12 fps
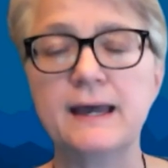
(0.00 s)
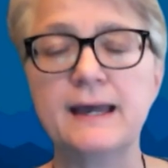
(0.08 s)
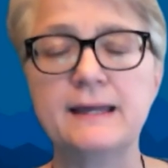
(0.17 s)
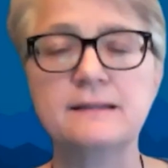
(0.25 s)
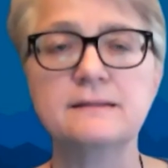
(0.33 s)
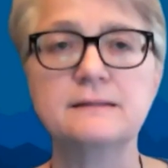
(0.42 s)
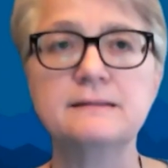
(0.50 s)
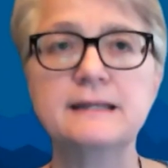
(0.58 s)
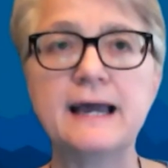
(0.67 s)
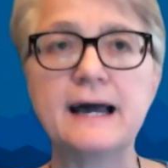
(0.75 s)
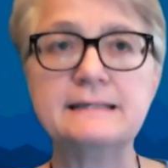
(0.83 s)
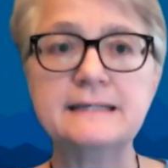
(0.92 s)
And
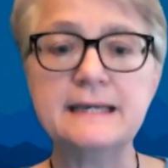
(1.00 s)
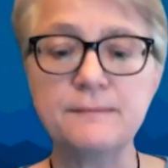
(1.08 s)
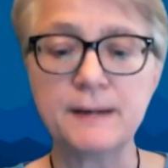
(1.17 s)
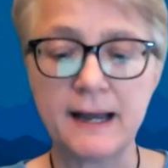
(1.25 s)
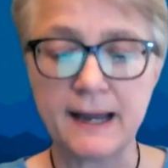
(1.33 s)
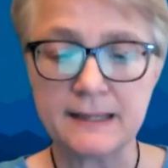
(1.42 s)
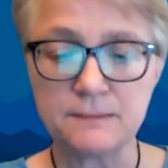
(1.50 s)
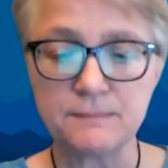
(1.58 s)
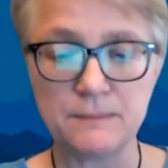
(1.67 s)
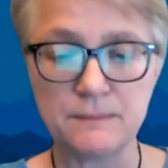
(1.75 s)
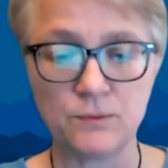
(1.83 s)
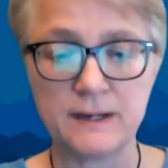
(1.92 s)
the idea behind the
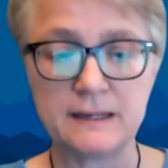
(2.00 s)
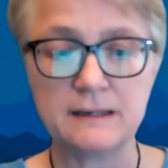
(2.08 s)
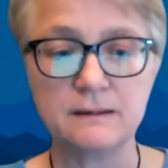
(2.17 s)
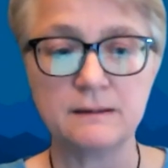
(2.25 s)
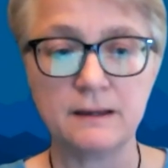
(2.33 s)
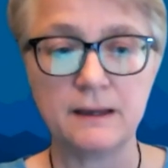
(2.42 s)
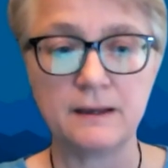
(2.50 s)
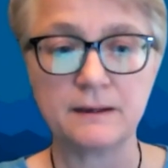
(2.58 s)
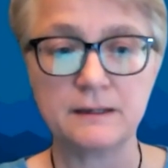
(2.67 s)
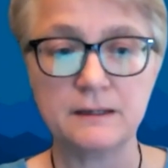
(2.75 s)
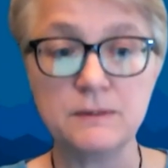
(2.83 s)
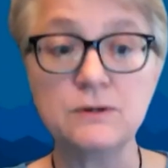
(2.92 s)
People Ready uh,
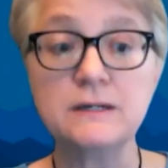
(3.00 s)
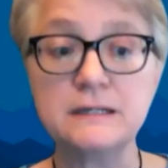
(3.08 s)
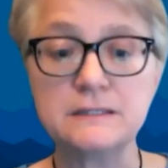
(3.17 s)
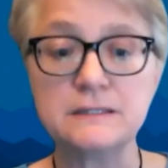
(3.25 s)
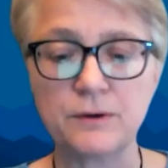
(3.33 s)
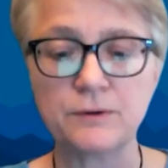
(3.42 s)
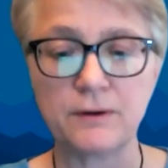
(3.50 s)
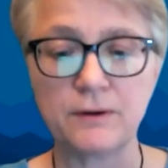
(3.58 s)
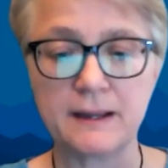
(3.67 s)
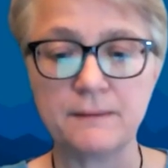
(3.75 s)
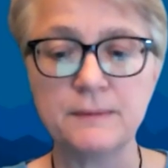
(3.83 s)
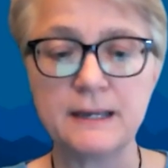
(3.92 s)
Communities
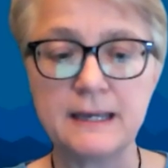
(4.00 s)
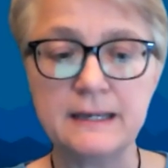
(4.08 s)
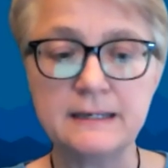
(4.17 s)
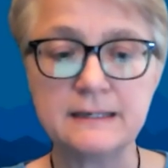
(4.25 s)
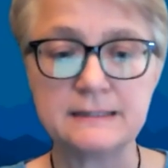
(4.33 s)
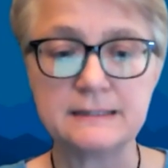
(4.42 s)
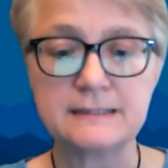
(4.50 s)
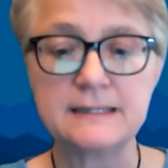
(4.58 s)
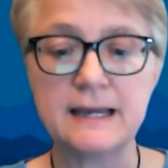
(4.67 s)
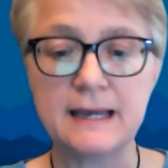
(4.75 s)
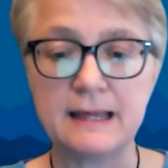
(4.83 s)
Program is